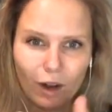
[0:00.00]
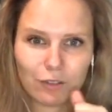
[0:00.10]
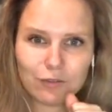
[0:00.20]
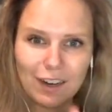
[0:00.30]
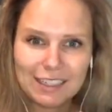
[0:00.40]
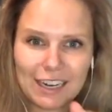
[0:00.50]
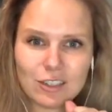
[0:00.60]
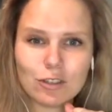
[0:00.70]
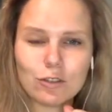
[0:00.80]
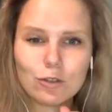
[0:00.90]

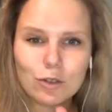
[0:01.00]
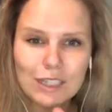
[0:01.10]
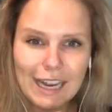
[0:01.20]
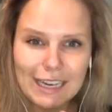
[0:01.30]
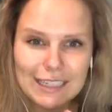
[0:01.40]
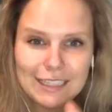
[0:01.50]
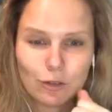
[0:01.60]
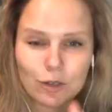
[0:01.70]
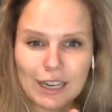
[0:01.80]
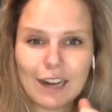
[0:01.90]
financial
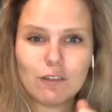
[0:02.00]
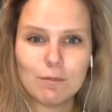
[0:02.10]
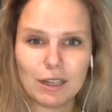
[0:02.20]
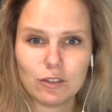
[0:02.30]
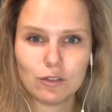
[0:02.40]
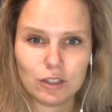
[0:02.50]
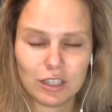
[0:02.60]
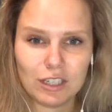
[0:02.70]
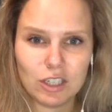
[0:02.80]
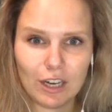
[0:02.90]
creative muscles to
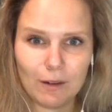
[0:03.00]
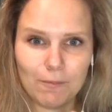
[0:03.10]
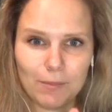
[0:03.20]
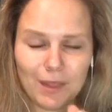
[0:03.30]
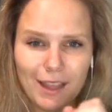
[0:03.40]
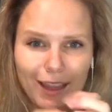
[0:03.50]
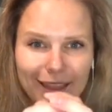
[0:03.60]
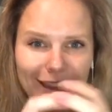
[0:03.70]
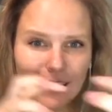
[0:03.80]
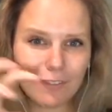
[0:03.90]
the gym.
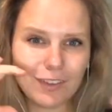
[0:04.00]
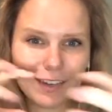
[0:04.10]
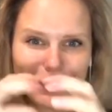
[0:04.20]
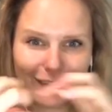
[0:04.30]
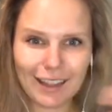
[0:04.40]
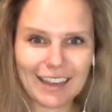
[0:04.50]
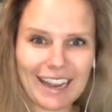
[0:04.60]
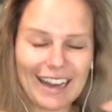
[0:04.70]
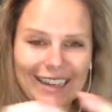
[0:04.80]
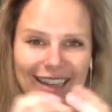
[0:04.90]
Think of it as like
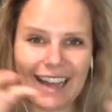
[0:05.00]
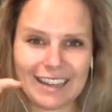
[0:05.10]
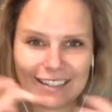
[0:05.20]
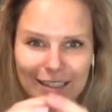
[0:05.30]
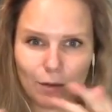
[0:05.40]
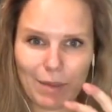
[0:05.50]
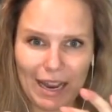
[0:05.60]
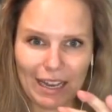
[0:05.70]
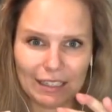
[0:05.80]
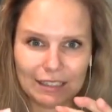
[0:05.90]
an elastic
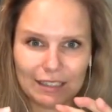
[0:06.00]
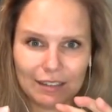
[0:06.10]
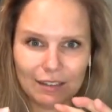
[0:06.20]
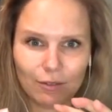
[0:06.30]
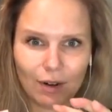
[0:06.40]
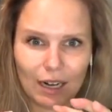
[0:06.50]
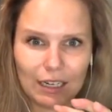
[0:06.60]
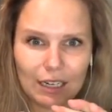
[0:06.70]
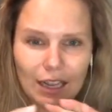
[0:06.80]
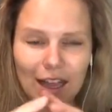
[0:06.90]
band,
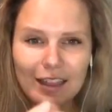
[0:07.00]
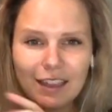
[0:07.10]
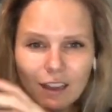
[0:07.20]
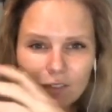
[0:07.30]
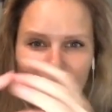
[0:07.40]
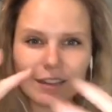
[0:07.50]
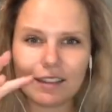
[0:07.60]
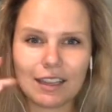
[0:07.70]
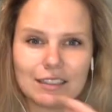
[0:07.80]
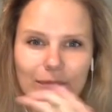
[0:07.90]
right? Think of it as
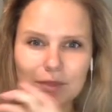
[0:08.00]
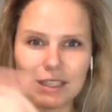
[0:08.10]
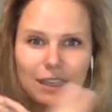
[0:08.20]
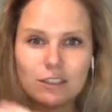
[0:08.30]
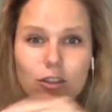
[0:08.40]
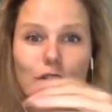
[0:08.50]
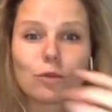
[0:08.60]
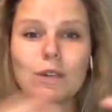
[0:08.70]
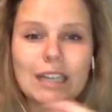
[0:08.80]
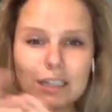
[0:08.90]
like something that's
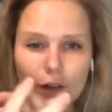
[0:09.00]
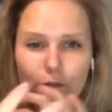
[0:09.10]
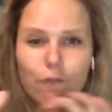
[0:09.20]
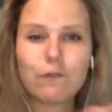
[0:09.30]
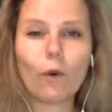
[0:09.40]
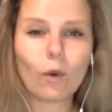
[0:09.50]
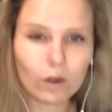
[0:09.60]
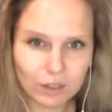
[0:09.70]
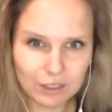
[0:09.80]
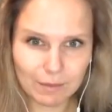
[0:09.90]
3 to
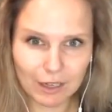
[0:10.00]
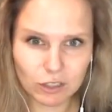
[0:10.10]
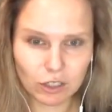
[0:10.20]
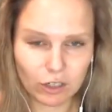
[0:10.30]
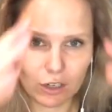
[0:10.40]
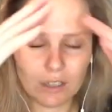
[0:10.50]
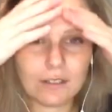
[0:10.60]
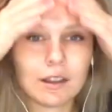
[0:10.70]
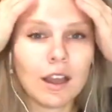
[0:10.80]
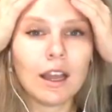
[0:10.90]
4 dimensional.
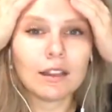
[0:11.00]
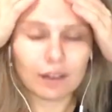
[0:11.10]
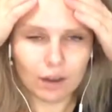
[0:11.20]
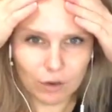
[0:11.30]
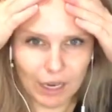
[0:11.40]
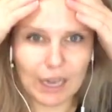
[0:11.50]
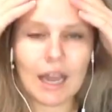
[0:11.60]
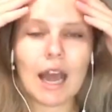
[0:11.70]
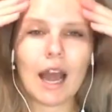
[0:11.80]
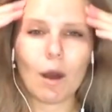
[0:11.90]
It's like, okay,
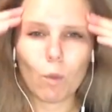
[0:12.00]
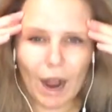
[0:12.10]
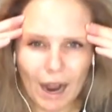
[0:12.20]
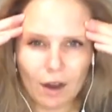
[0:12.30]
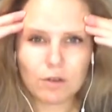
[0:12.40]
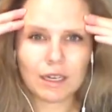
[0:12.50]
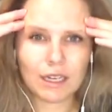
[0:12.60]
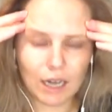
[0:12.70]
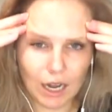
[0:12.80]
how can